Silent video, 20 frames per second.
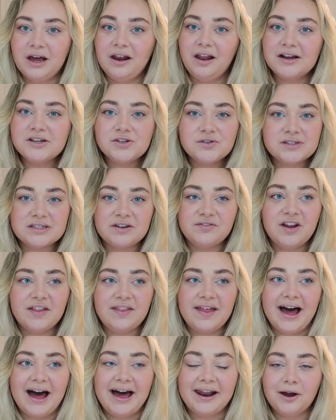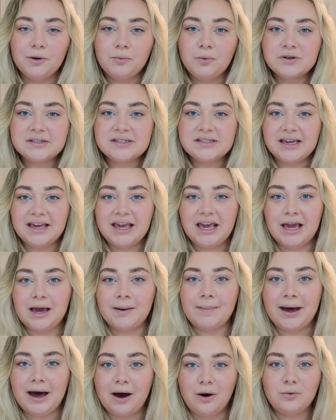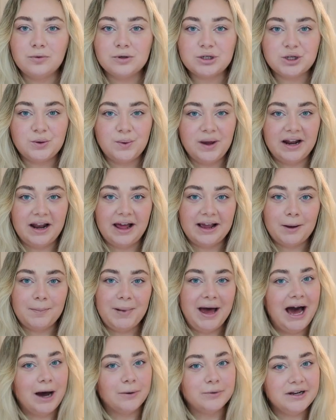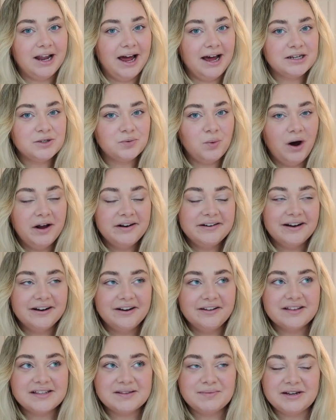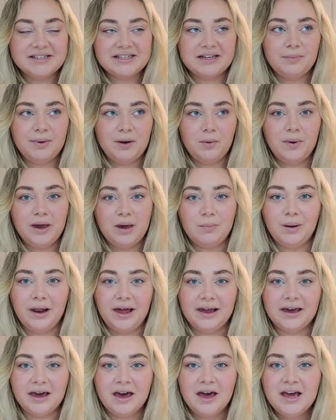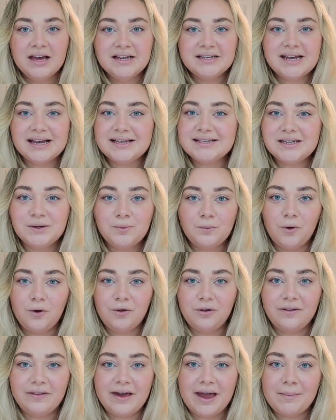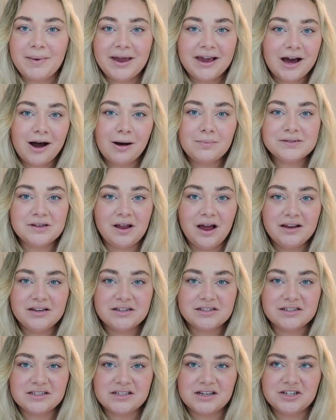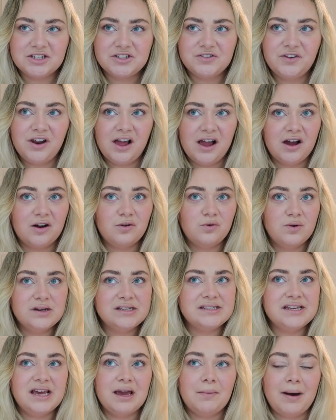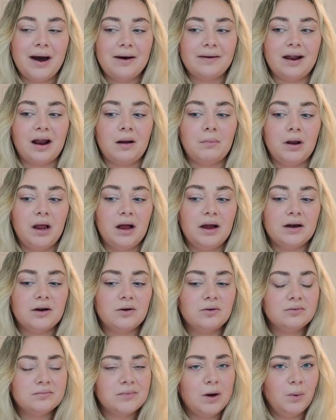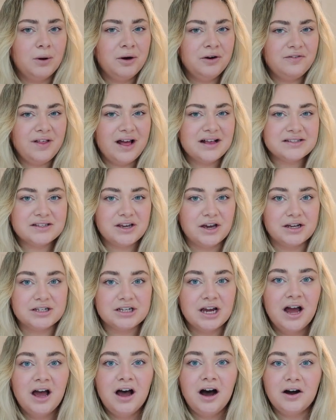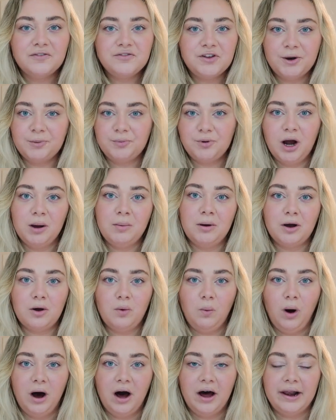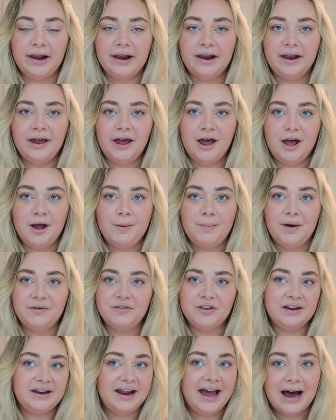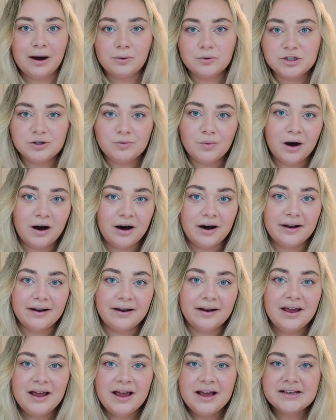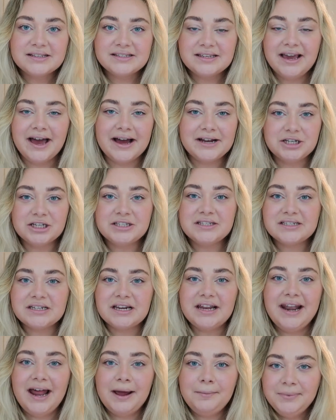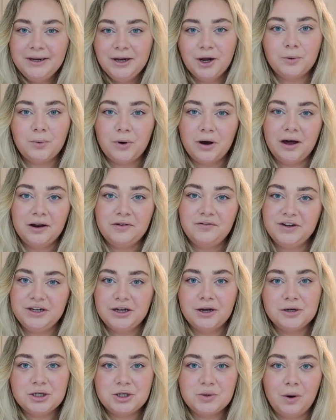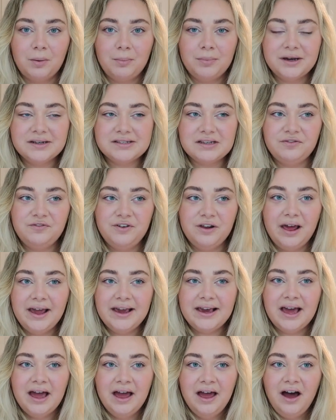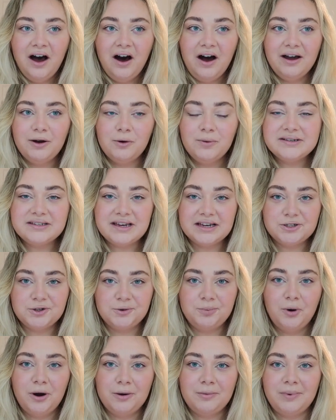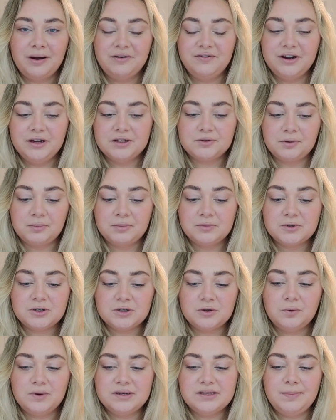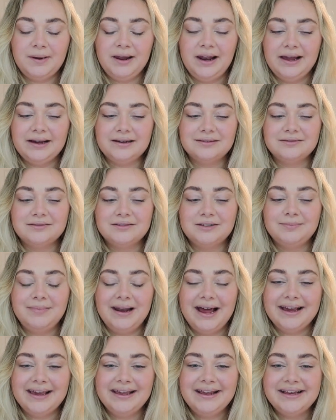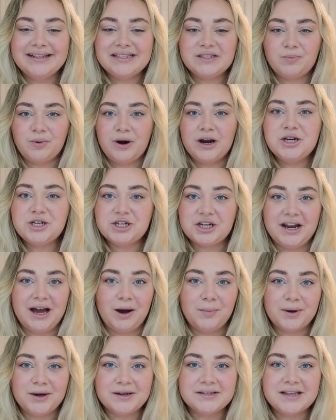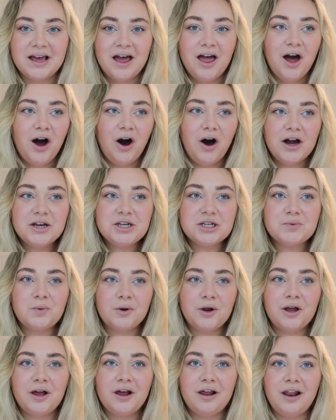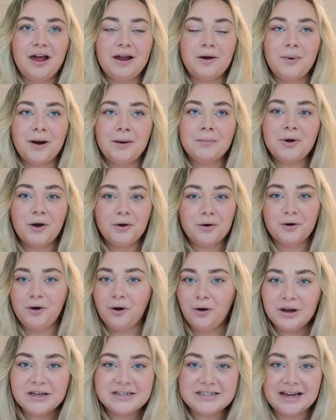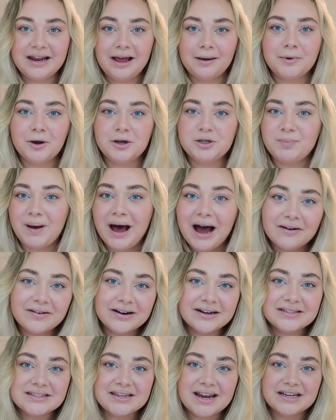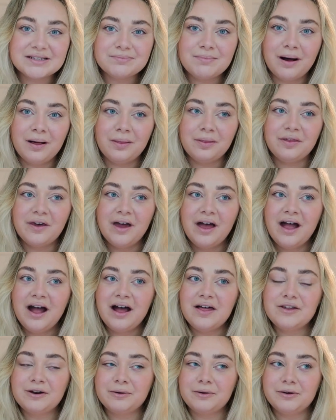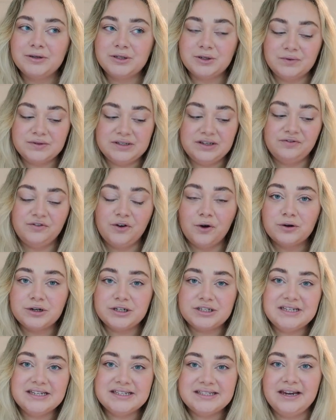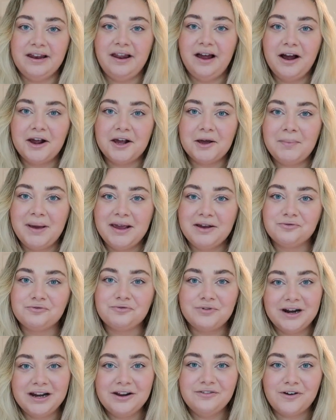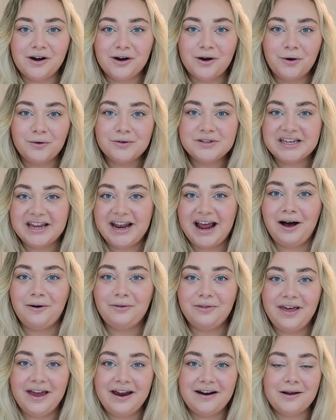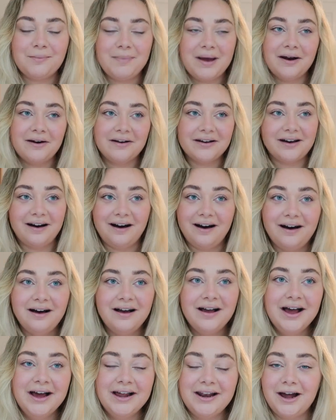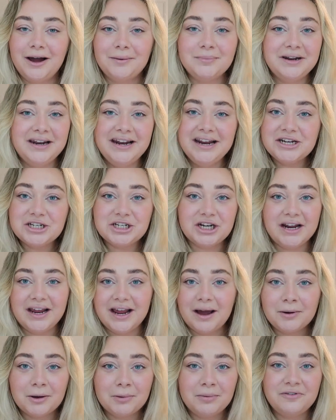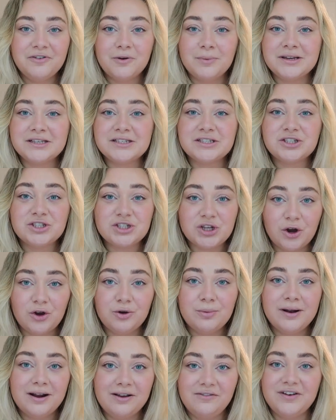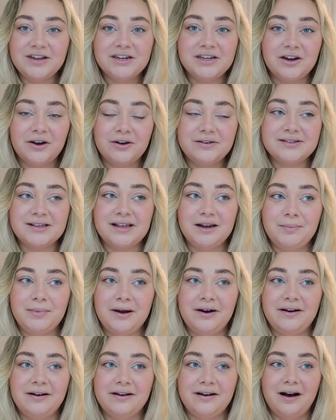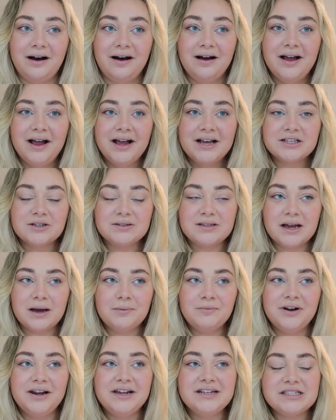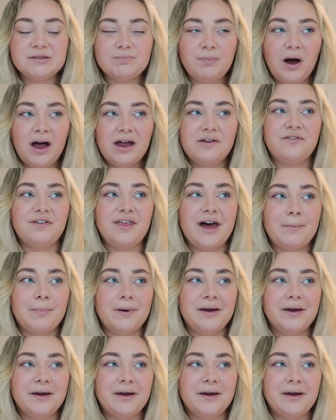I like doing stuff like that. And I was thinking about doing like a Poundland one. I know that might sound a bit weird, but like testing what their makeup's like, because I just feel like I always see it in Poundland. I'm like, I wonder if that's good. I've done a Primark one, um, I've done an Aldi one. So yeah, just let me know what kind of videos you want, because I feel like I always get to a point in my videos where I'm always a bit like, oh, I'm lacking the inspiration now, because I just want to, like, when I'm going on holiday, like I'm going to Paris next month, and then I'm going to obviously Florida, Disney, like I can make really fun content out there in America. Like I'm literally, I'm going to be filming so many videos in America. So it's like, I'm really inspired for that.